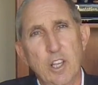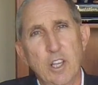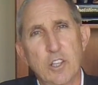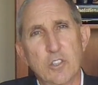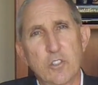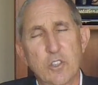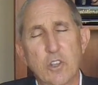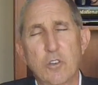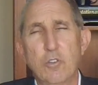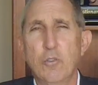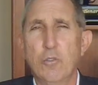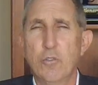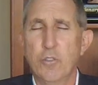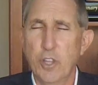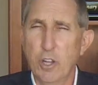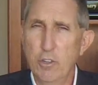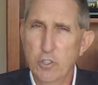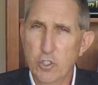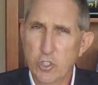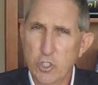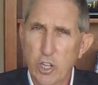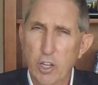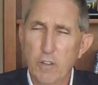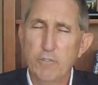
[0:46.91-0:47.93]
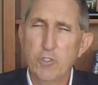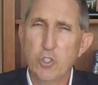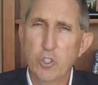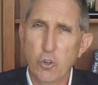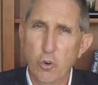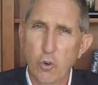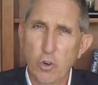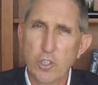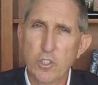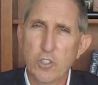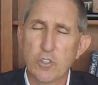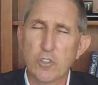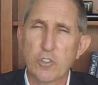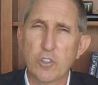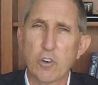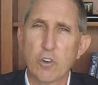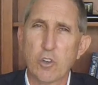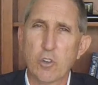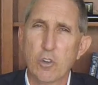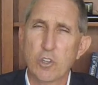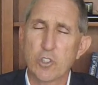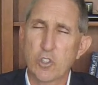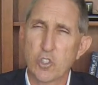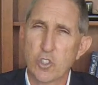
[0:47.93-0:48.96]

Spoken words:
So those tough choices are going